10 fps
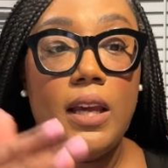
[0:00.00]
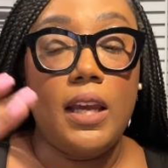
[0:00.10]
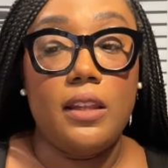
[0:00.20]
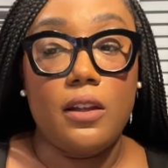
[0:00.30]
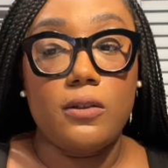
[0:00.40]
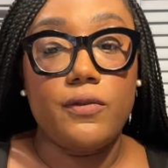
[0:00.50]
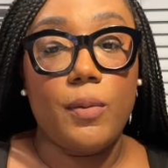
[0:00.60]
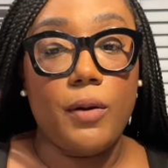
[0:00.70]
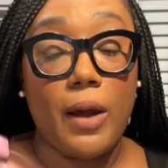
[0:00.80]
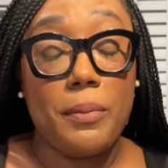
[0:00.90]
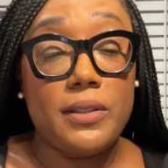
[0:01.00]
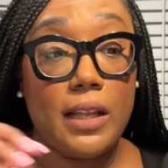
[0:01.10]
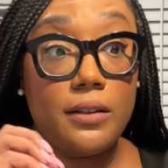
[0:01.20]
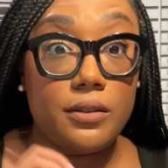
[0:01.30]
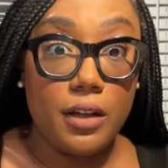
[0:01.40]
and those female rappers
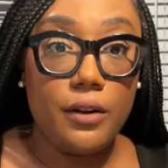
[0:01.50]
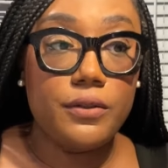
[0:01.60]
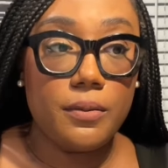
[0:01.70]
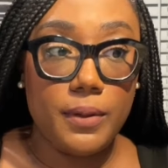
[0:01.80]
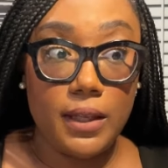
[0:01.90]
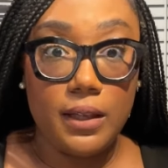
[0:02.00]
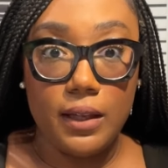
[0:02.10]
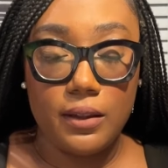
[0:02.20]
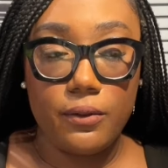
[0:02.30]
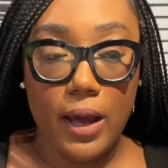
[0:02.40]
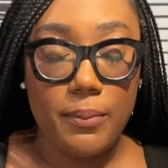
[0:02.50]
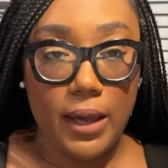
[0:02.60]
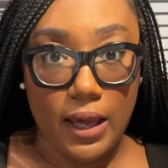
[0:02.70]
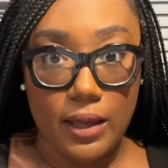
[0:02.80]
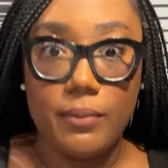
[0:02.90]
that deserve to be in the rap
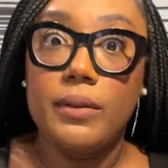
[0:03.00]
game